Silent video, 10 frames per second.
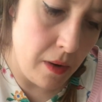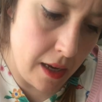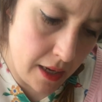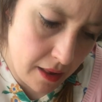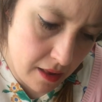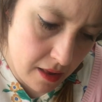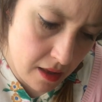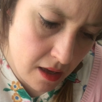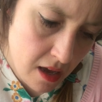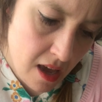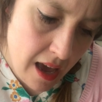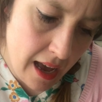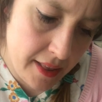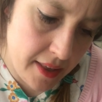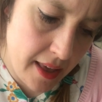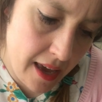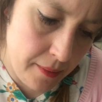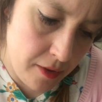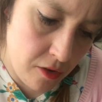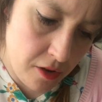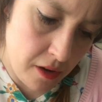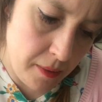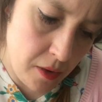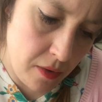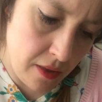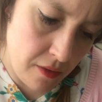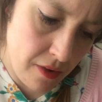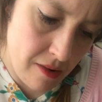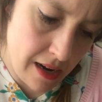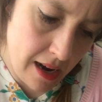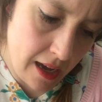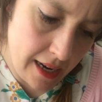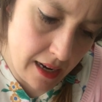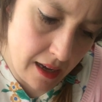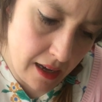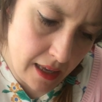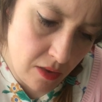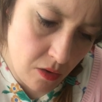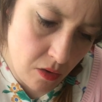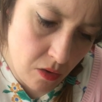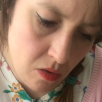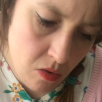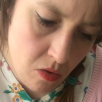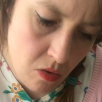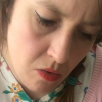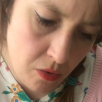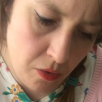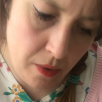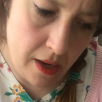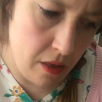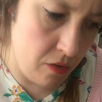lines? And today we're just going to be using the very light lines all the way